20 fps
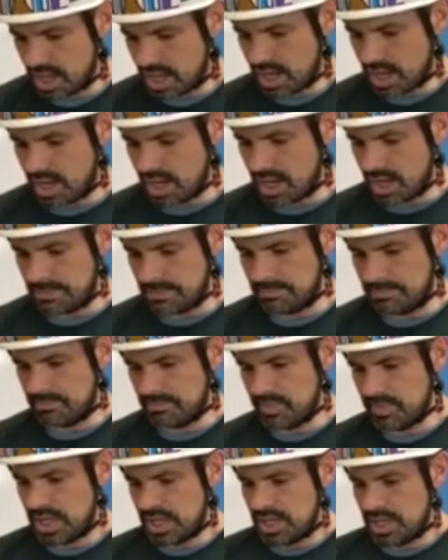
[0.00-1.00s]
Um,
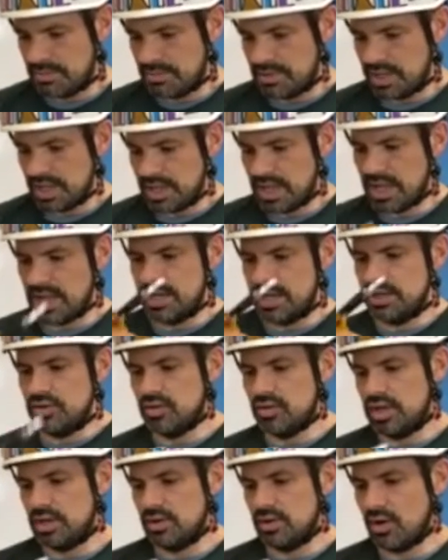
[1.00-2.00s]
and you
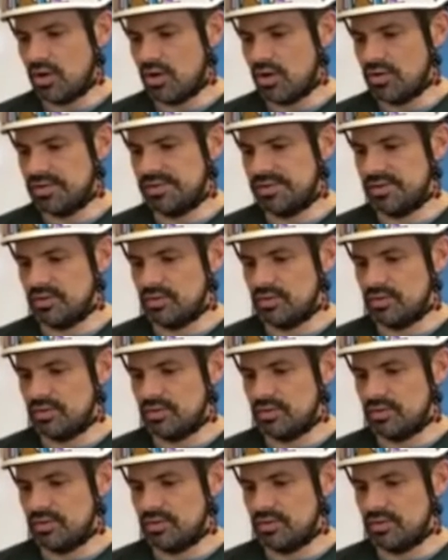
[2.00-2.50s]
can also